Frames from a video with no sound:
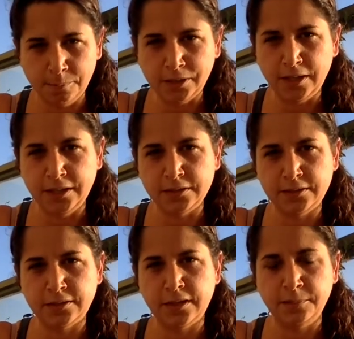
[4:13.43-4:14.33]

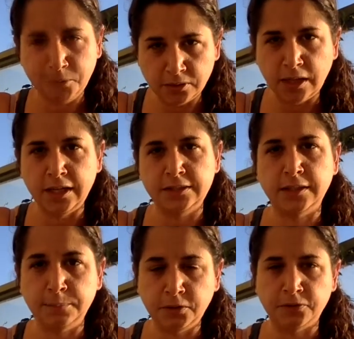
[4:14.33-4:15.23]
clients, help your clients,
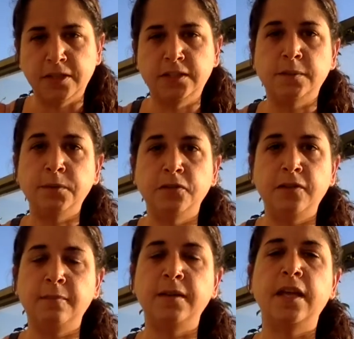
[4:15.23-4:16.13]
help your friends, help your
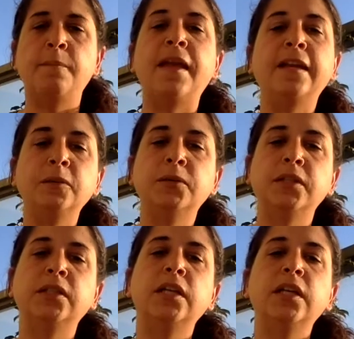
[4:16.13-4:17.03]
family, help
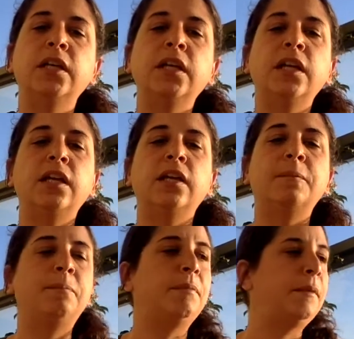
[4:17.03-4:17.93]
anyone, help
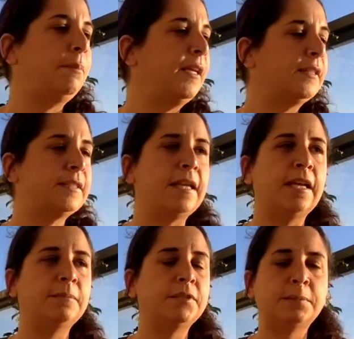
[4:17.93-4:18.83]
the plants, the
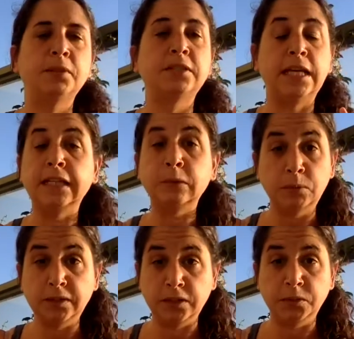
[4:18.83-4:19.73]
animals, the birds,
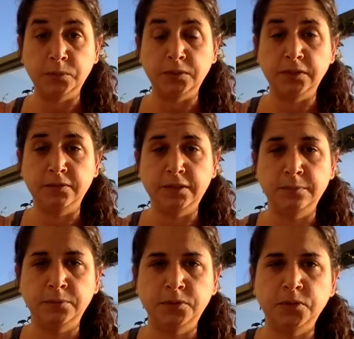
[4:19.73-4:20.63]
anyone that you would give the
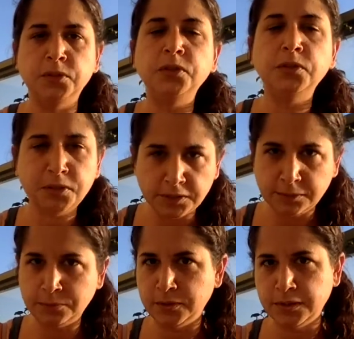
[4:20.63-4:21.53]
symbol to. And you use the
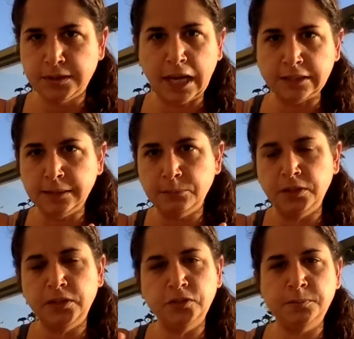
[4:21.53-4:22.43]
symbol the exact same
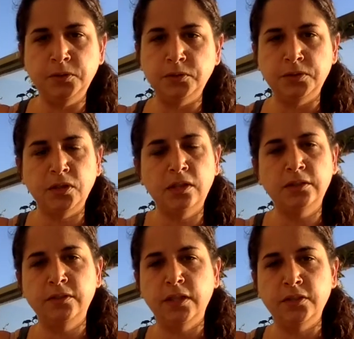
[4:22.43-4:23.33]
way that you've been using all
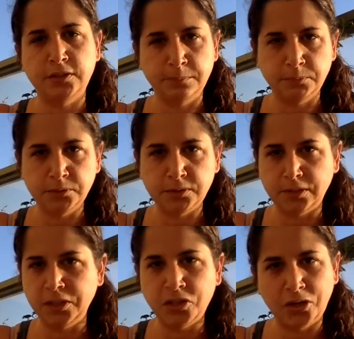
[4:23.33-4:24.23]
of the other symbols,
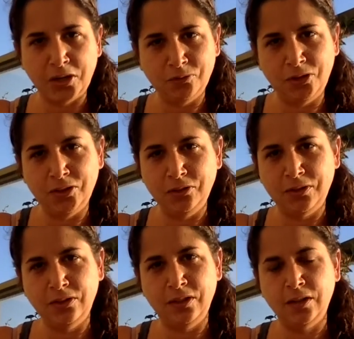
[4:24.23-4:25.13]
any creative way that you
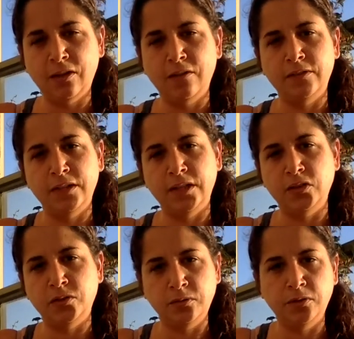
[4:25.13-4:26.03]
can think of, any
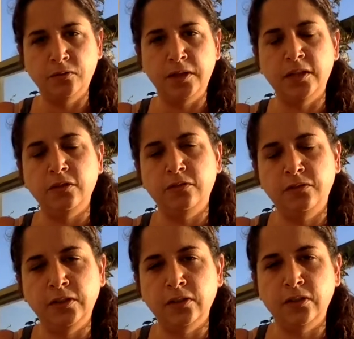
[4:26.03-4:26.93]
intuitive way that you
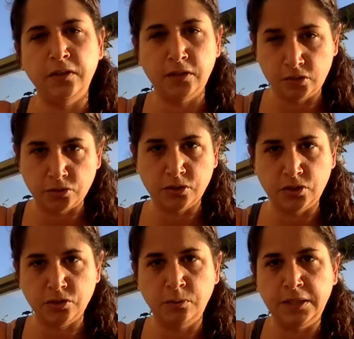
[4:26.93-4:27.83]
feel, and the
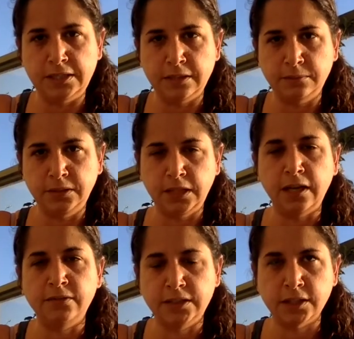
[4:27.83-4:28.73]
traditional ways that we
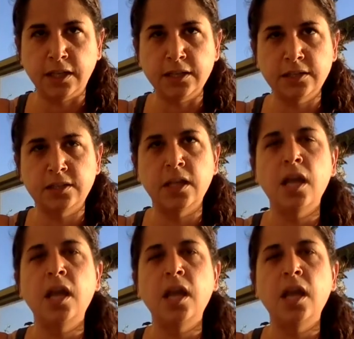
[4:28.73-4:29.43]
have discussed